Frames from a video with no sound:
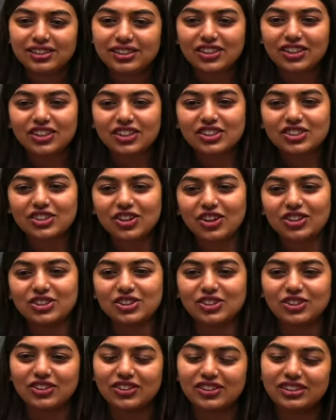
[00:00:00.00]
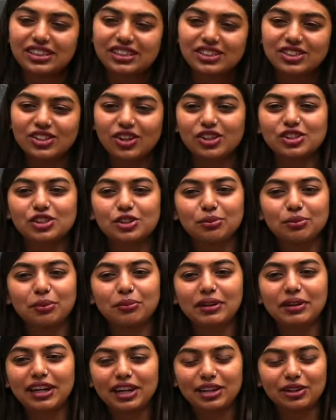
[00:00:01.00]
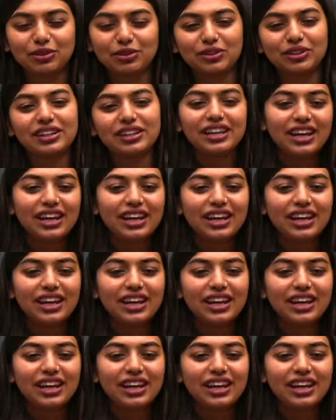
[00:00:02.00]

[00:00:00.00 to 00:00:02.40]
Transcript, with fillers: So, this also you people can do.